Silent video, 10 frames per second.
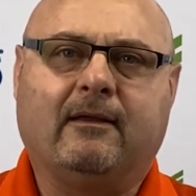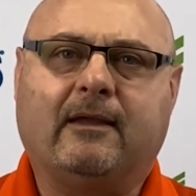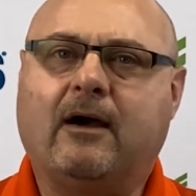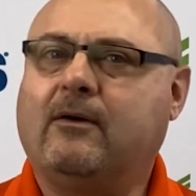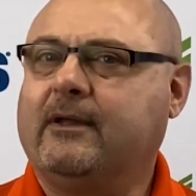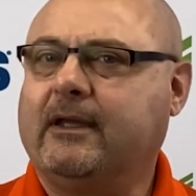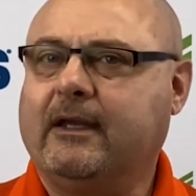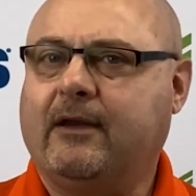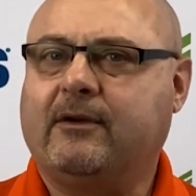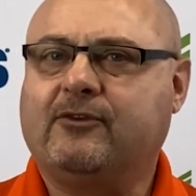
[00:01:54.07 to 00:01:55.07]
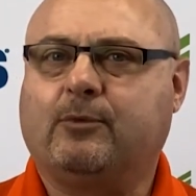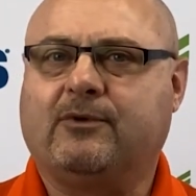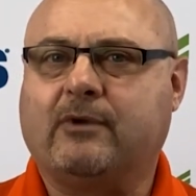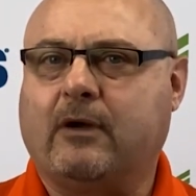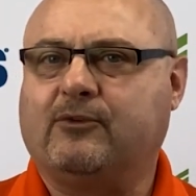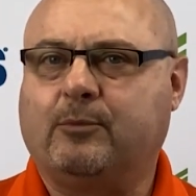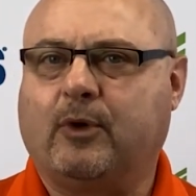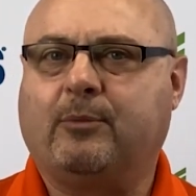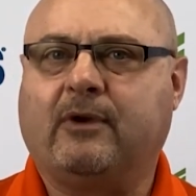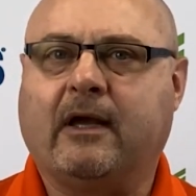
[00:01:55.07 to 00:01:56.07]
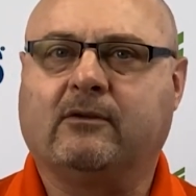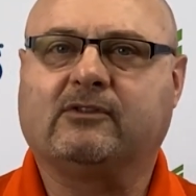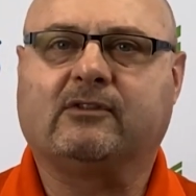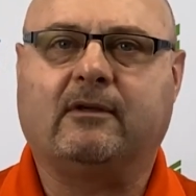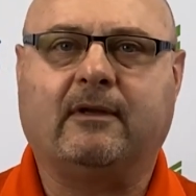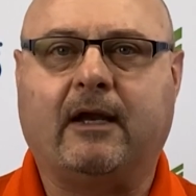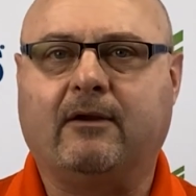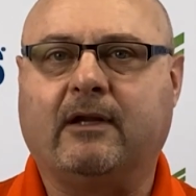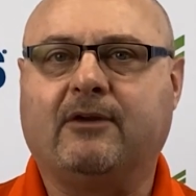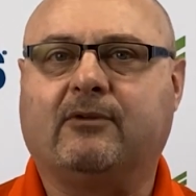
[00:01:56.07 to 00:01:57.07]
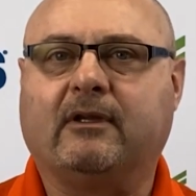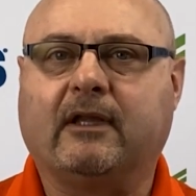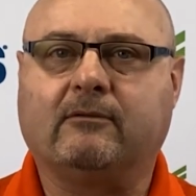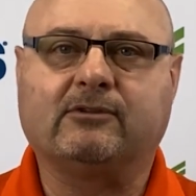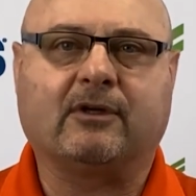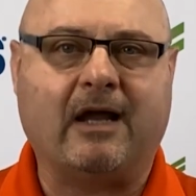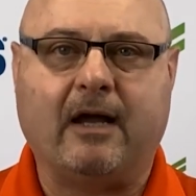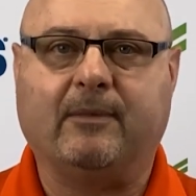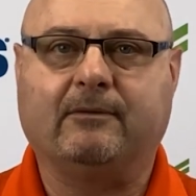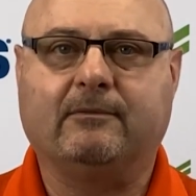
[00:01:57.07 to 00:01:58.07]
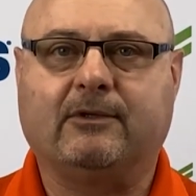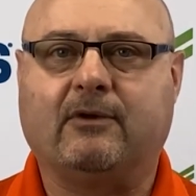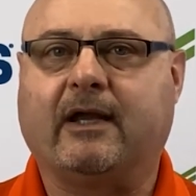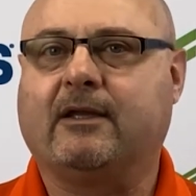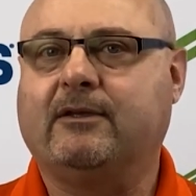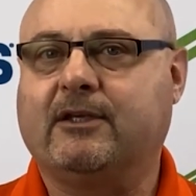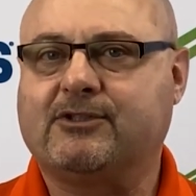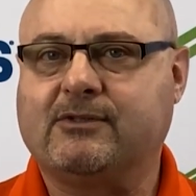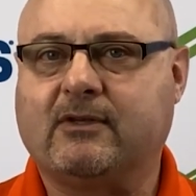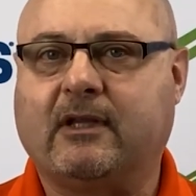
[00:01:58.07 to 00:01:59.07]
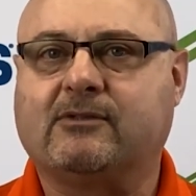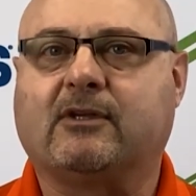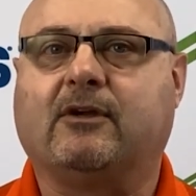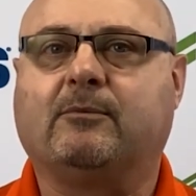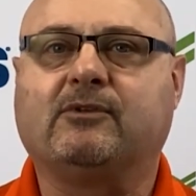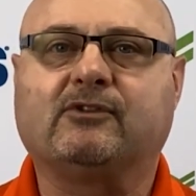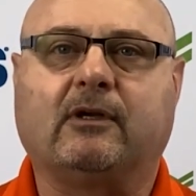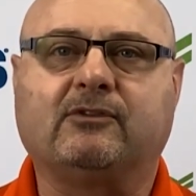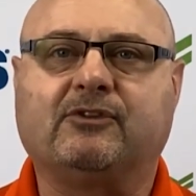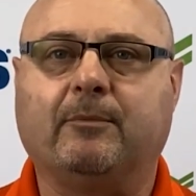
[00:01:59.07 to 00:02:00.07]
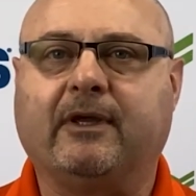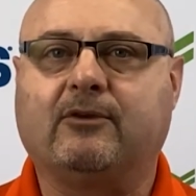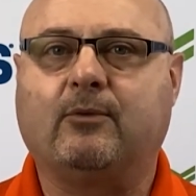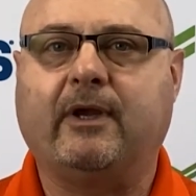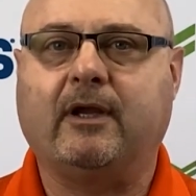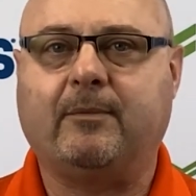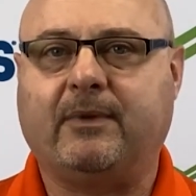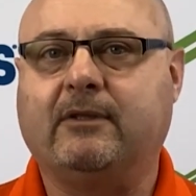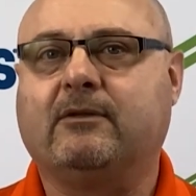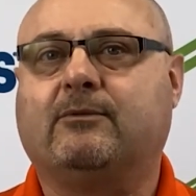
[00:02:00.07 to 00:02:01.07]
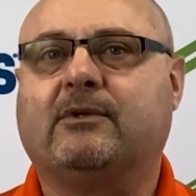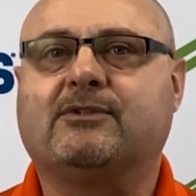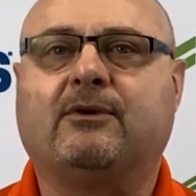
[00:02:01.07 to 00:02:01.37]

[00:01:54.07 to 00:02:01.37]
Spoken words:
Now, in areas where drought was more pronounced, higher nitrate levels are common. Dry conditions allow soluble salts to make their way up into the root